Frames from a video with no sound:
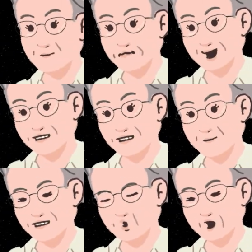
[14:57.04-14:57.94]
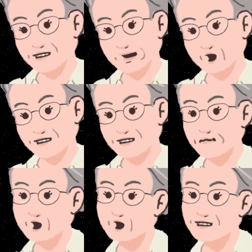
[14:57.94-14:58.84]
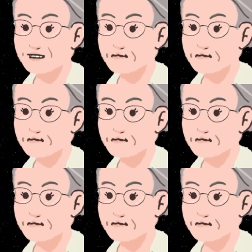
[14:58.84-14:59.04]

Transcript: But it was the first